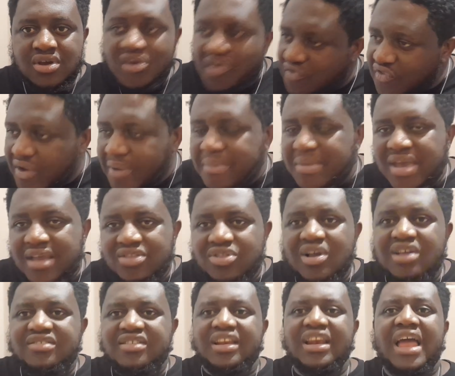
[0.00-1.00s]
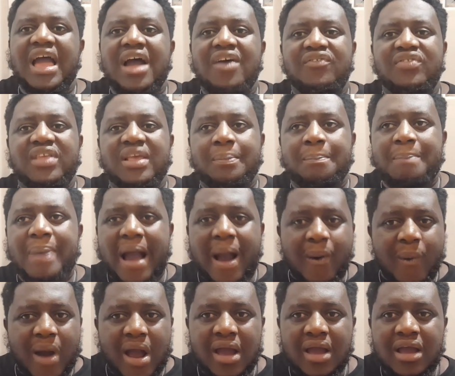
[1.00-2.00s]
Femi doesn't have the
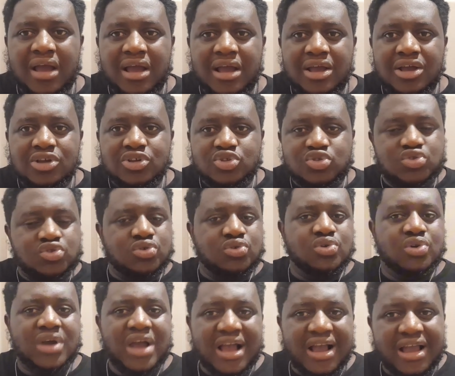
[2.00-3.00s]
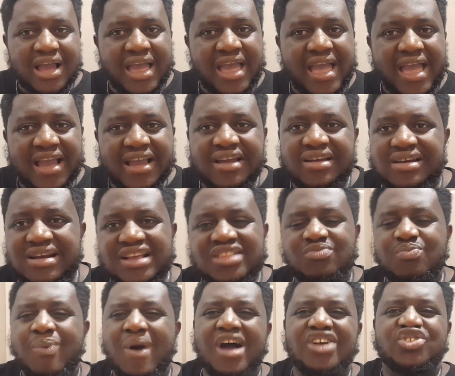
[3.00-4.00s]
power to
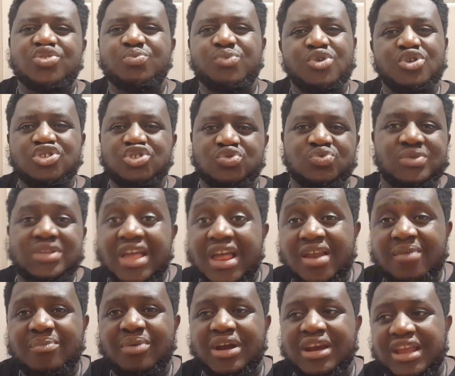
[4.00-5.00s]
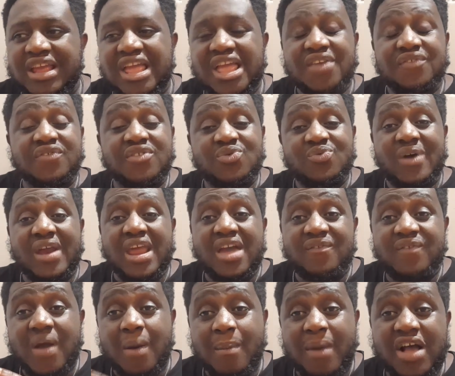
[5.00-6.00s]
create buzz with anybody. Even
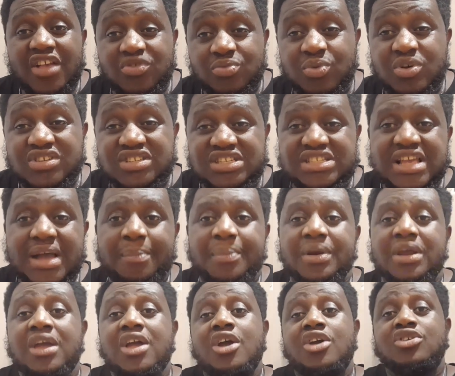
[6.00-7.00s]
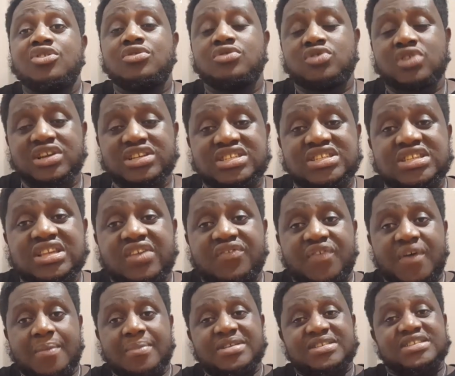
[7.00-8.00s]
whenever buzz is happening, you just see
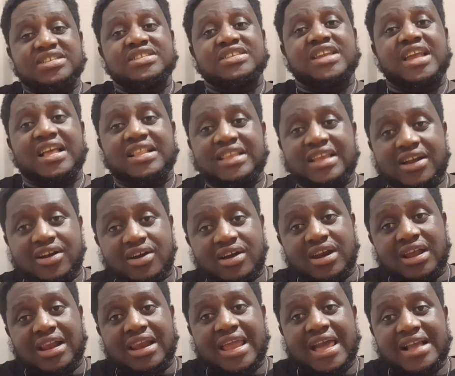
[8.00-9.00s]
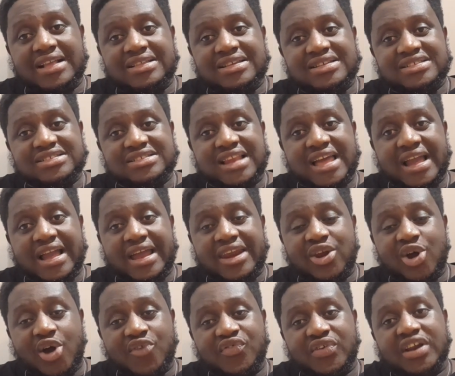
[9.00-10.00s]
Femi sitting at the corner like this, like an
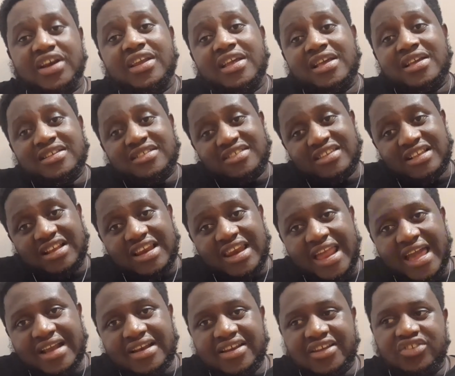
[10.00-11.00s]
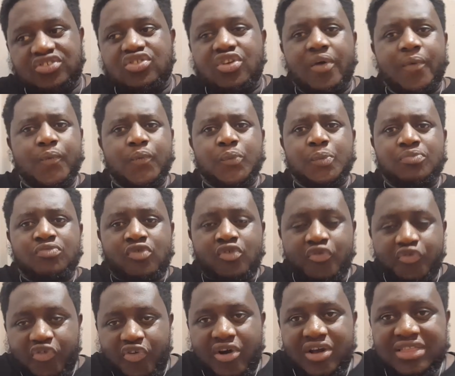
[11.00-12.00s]
orphan, sitting like this. So
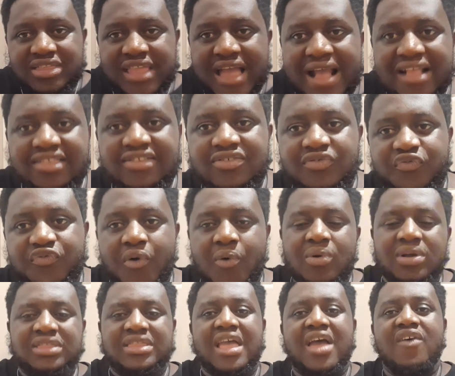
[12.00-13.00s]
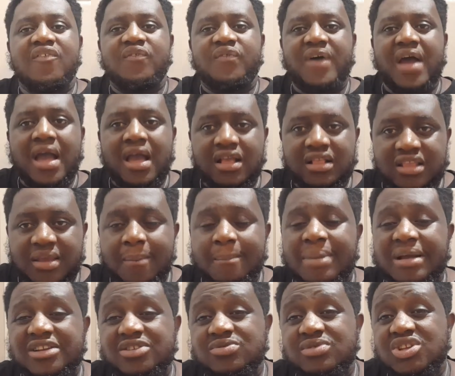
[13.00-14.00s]
for that, for whatever the
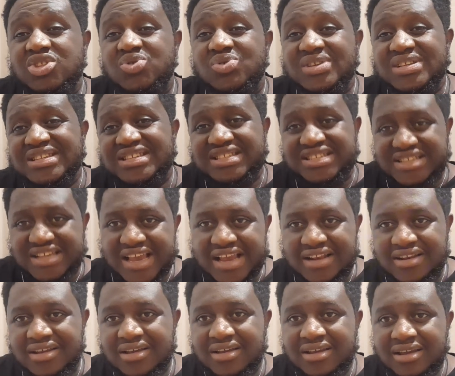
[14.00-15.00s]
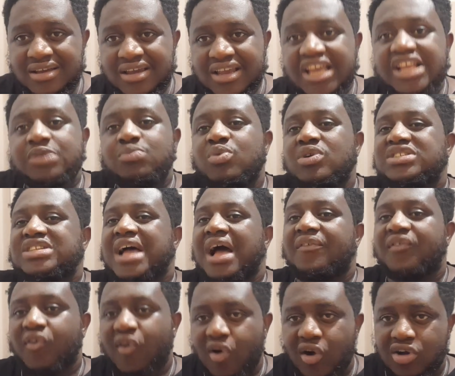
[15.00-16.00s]
Mbadiwe twins said, it must
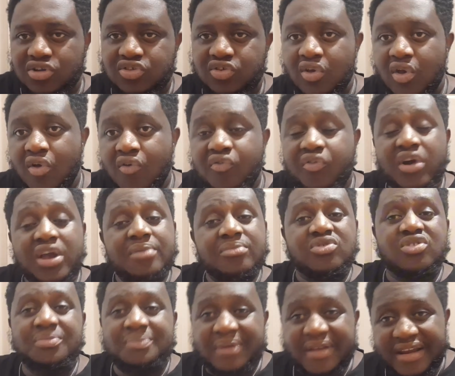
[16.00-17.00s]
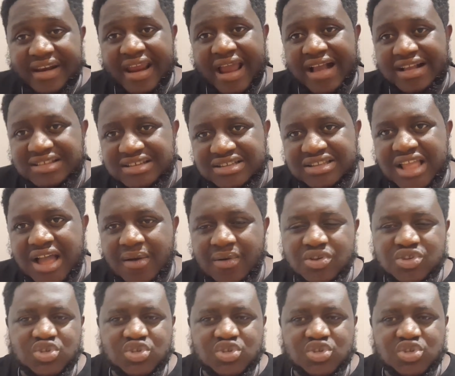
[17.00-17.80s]
have hurt for him to be reacting that way.